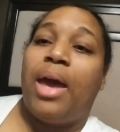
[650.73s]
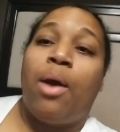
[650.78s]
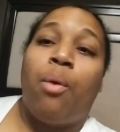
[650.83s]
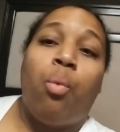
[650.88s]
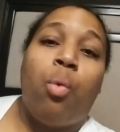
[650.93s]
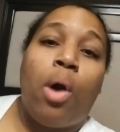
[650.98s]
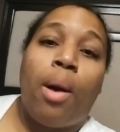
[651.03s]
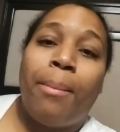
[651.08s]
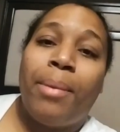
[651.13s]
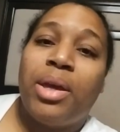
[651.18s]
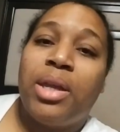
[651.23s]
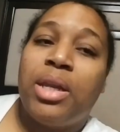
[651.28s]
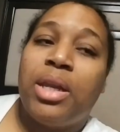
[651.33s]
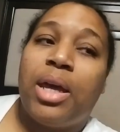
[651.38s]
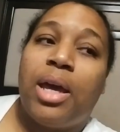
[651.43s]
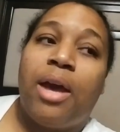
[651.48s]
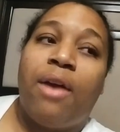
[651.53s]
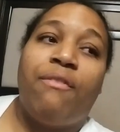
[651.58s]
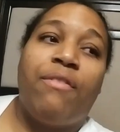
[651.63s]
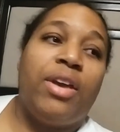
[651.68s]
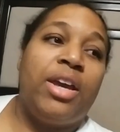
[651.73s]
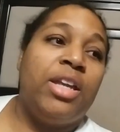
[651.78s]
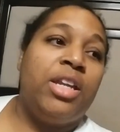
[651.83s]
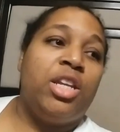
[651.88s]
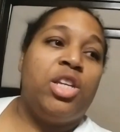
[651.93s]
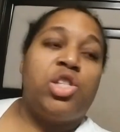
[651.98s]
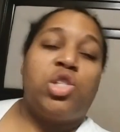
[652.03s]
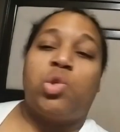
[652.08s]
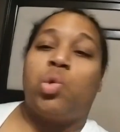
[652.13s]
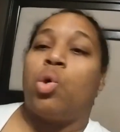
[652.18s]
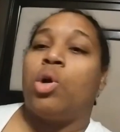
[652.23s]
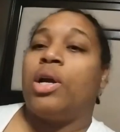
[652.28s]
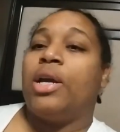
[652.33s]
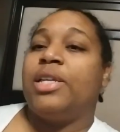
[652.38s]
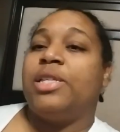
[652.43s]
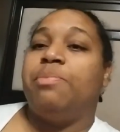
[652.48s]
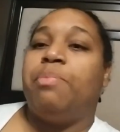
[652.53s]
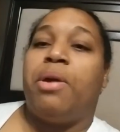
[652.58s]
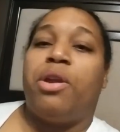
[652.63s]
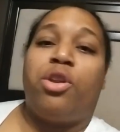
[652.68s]
A woman of any sort
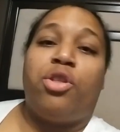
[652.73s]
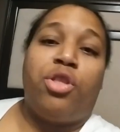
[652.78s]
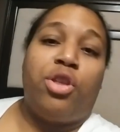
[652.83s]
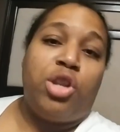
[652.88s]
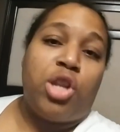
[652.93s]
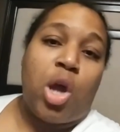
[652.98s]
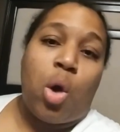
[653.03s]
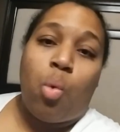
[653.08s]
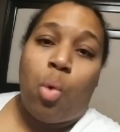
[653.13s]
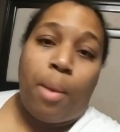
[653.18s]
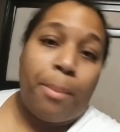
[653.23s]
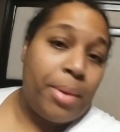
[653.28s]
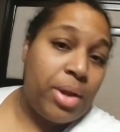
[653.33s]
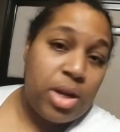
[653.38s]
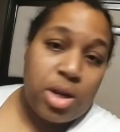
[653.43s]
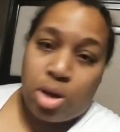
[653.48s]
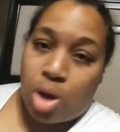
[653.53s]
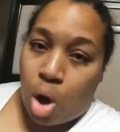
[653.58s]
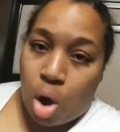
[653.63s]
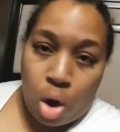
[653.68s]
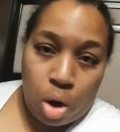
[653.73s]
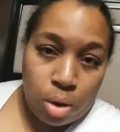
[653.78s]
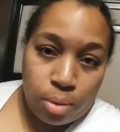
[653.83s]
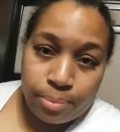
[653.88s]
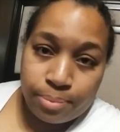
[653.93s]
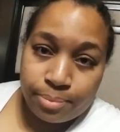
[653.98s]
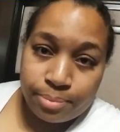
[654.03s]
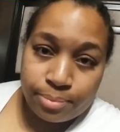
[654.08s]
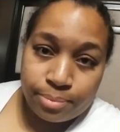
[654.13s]
is better than no woman at all.